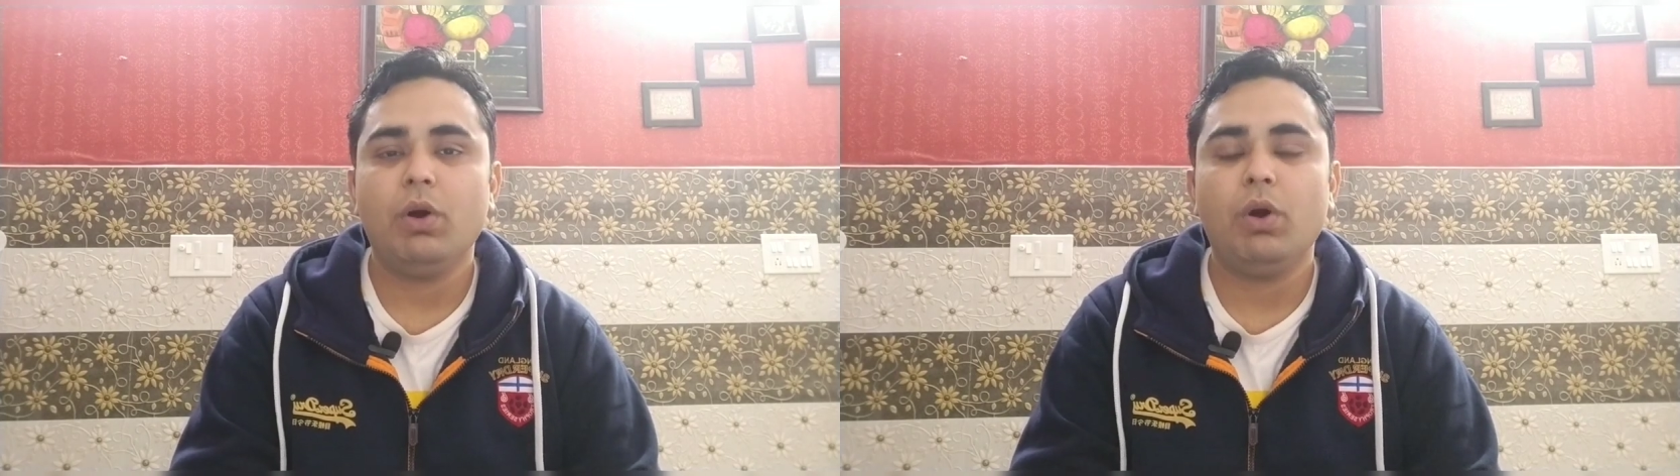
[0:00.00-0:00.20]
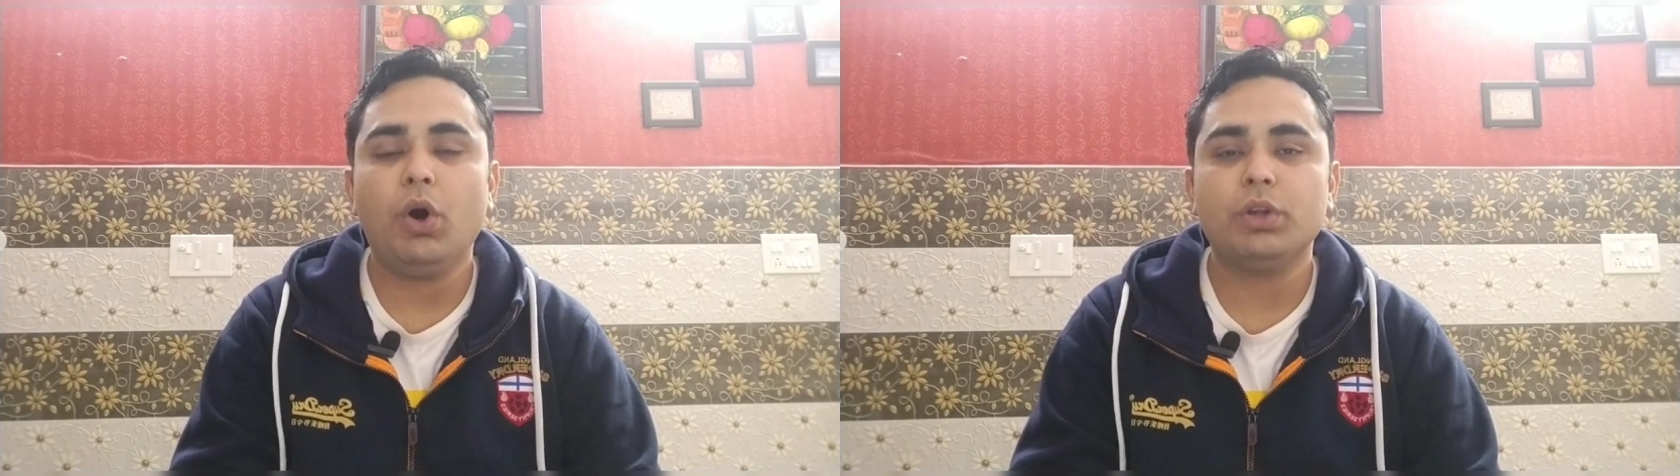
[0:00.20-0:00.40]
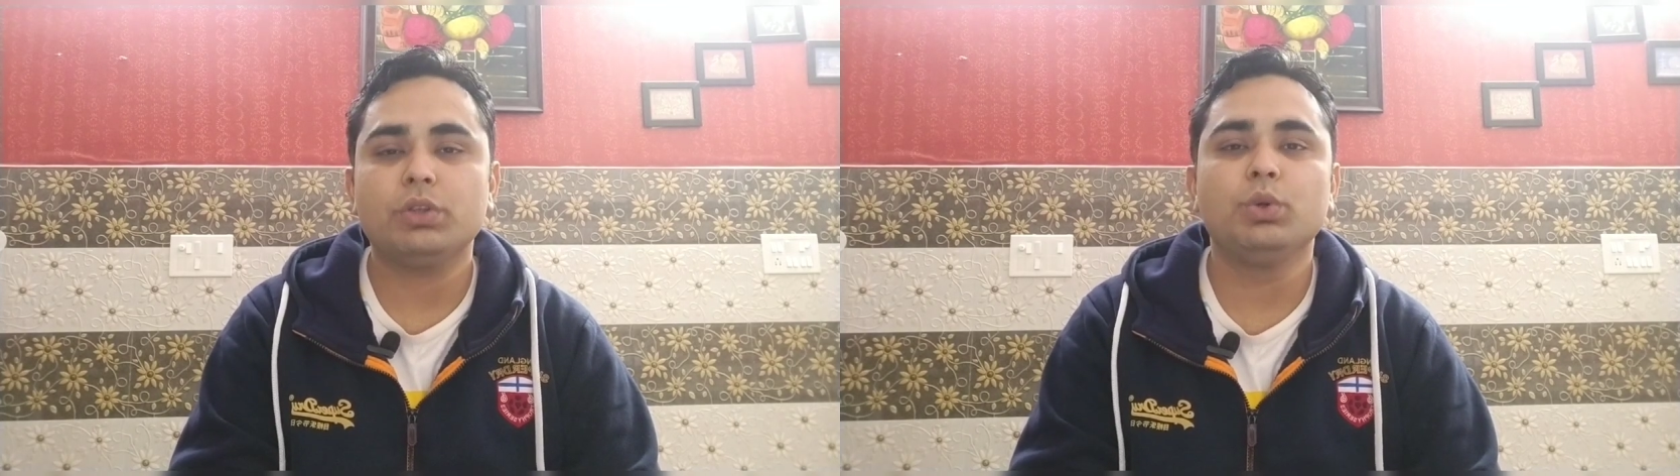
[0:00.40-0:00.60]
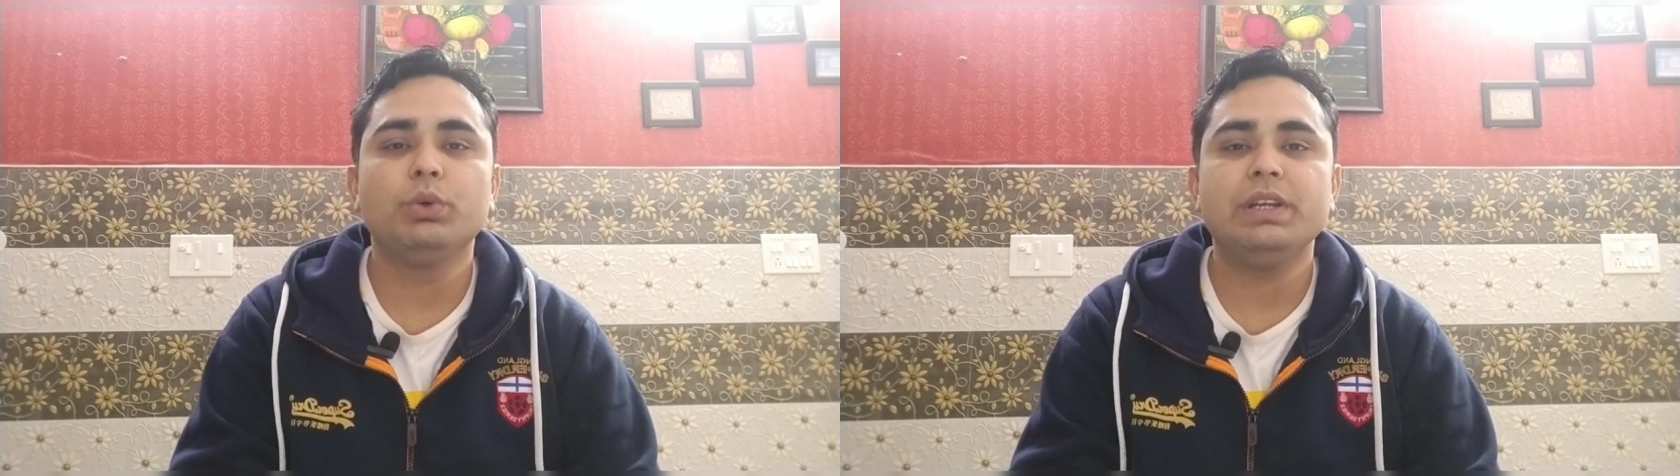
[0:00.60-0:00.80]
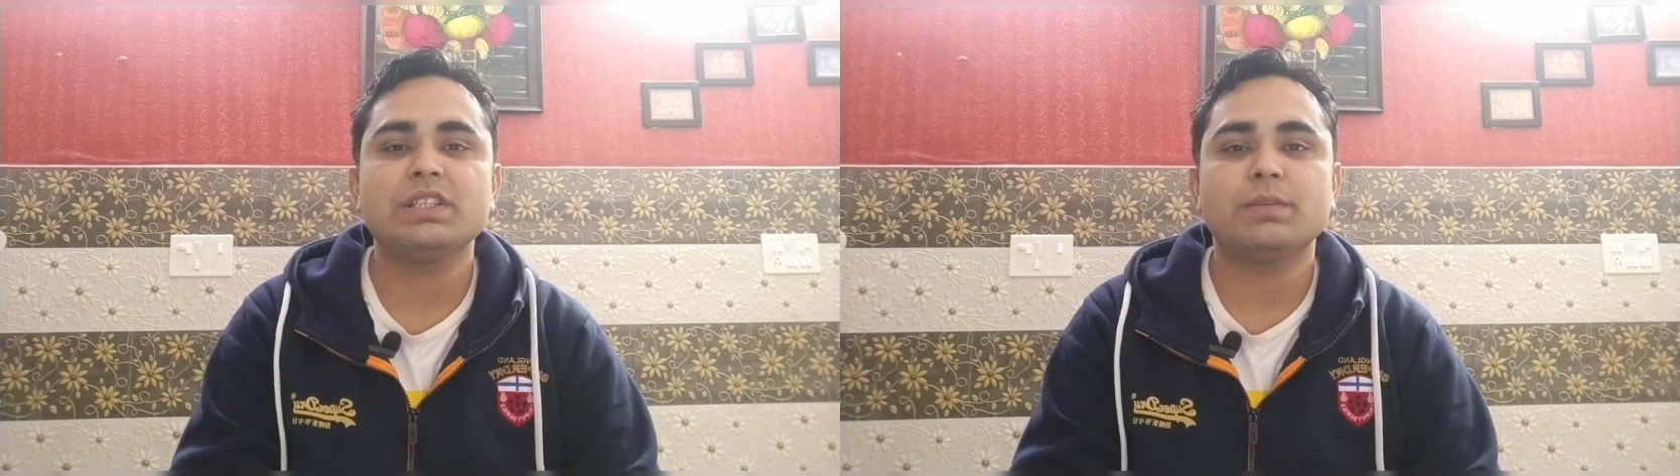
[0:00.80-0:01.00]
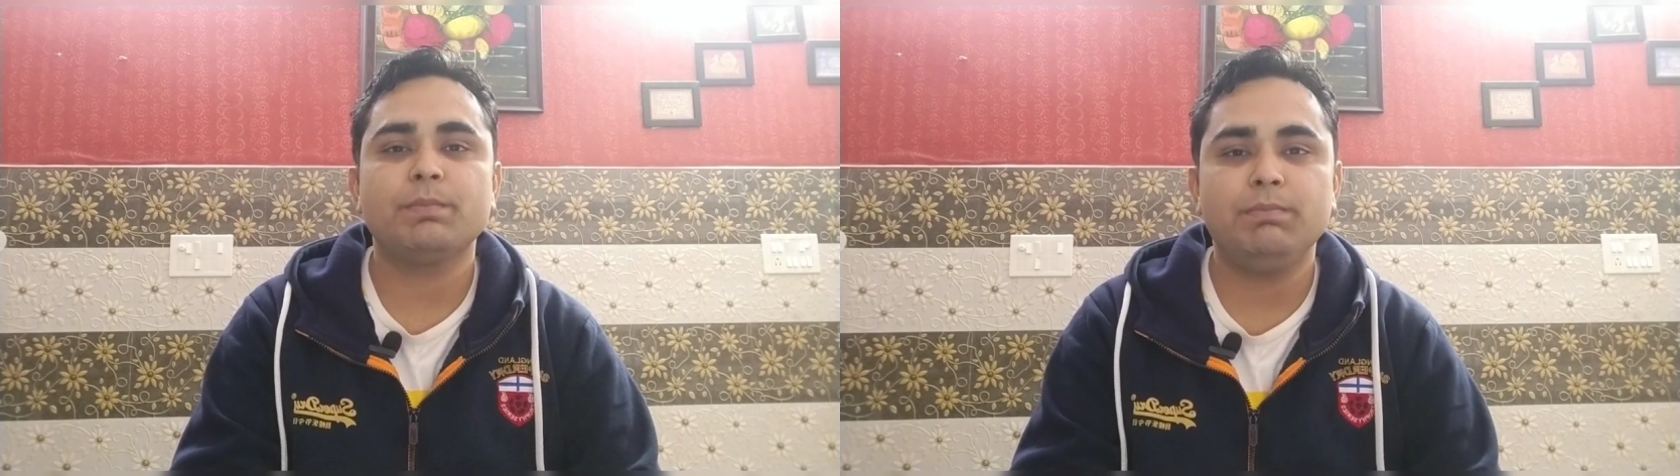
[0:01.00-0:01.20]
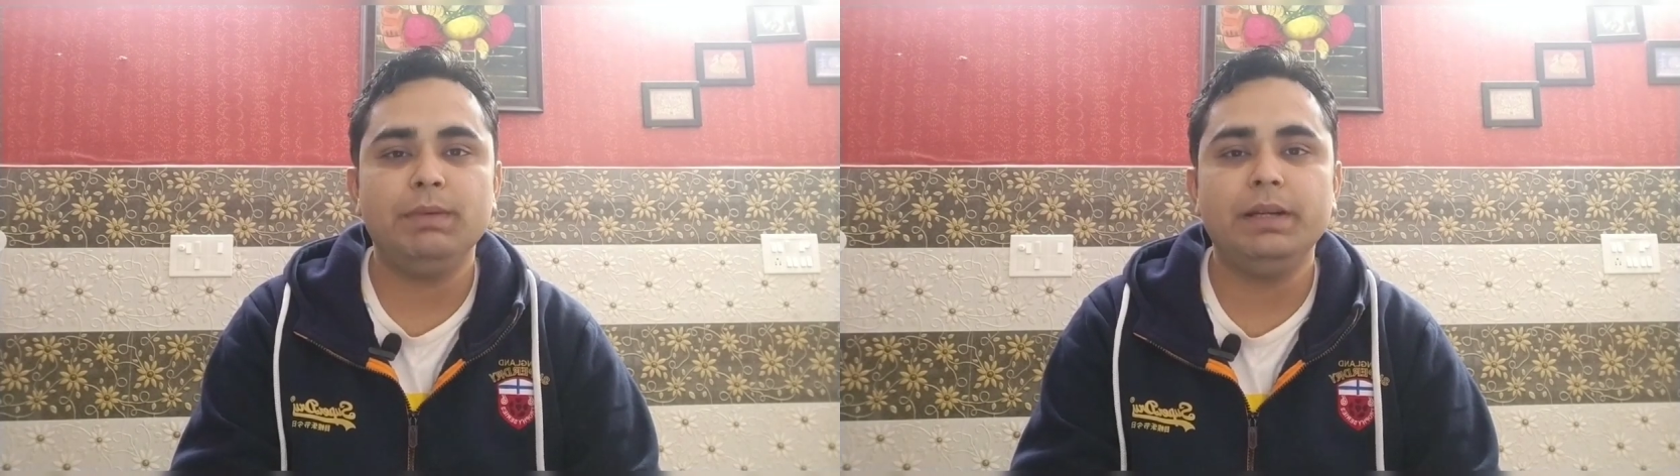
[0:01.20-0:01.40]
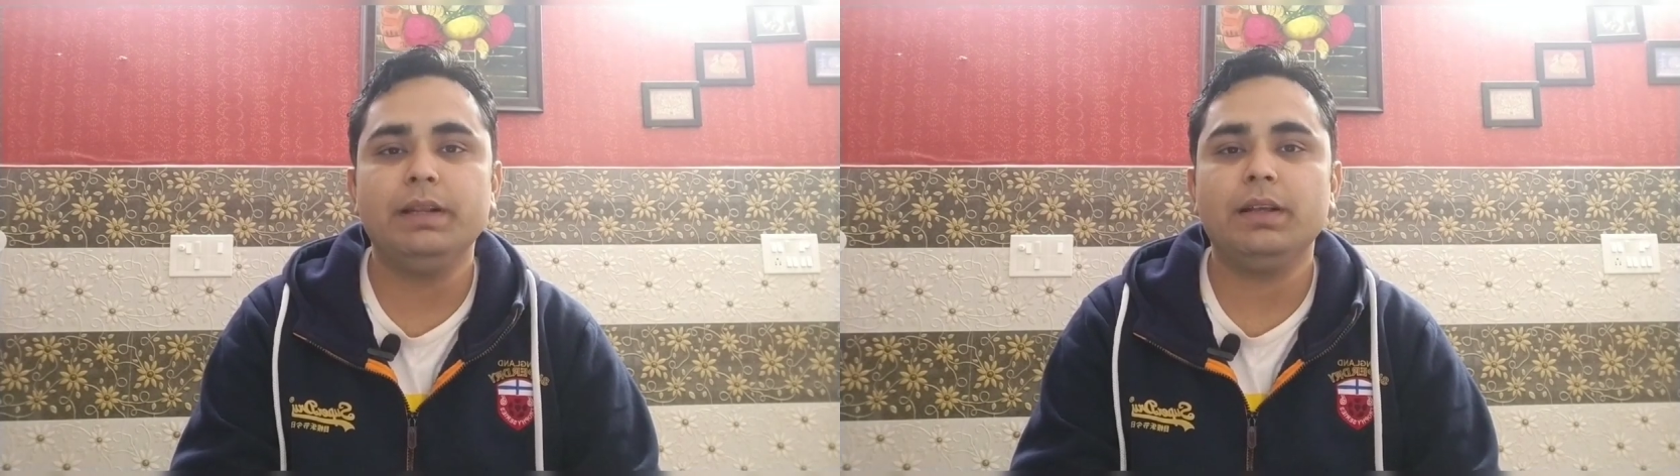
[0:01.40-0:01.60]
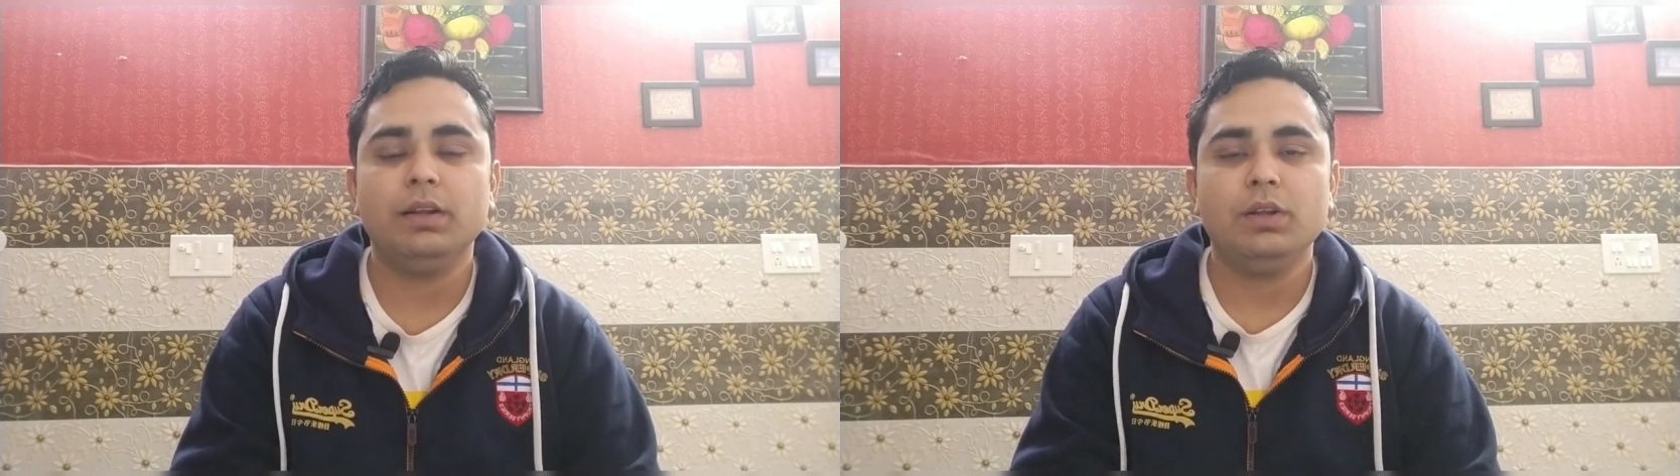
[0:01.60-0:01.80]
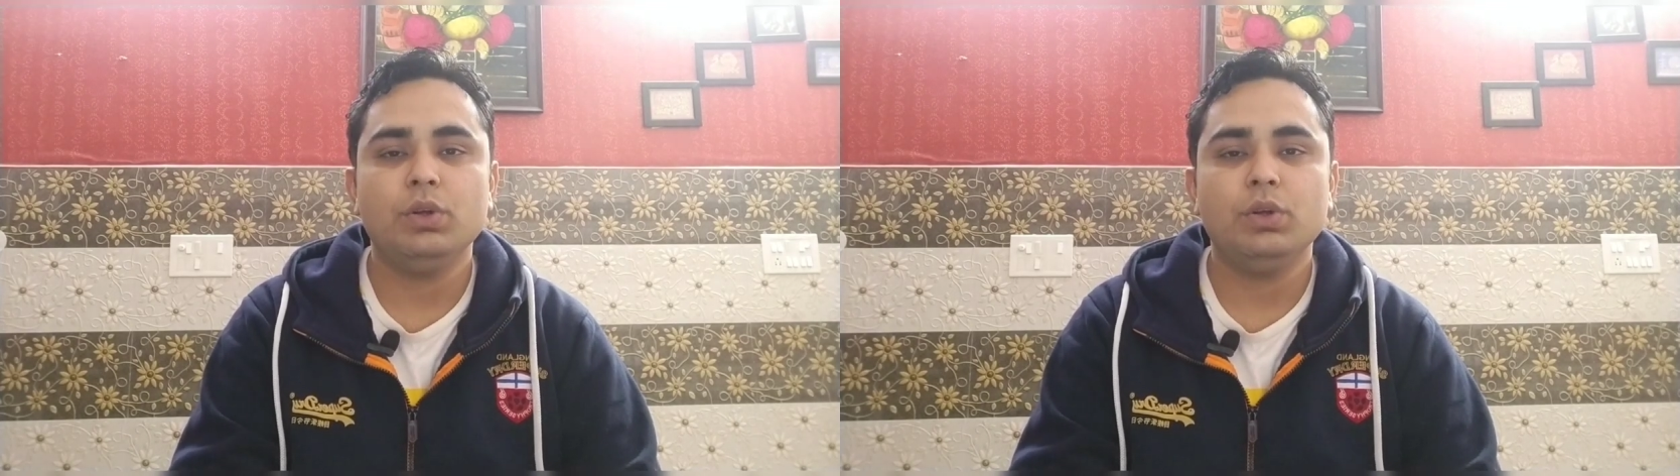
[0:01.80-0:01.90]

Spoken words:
or through his pleader,